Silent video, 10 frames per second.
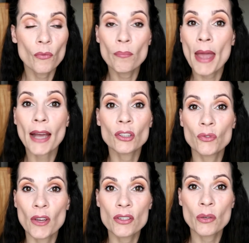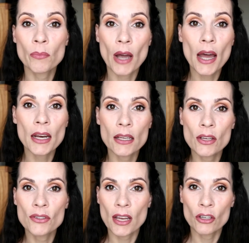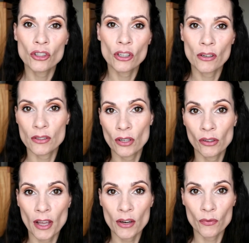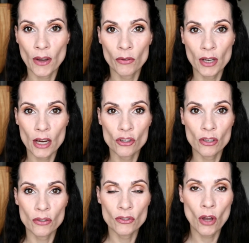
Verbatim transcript: MAC's Face and Body is a sheer to light foundation.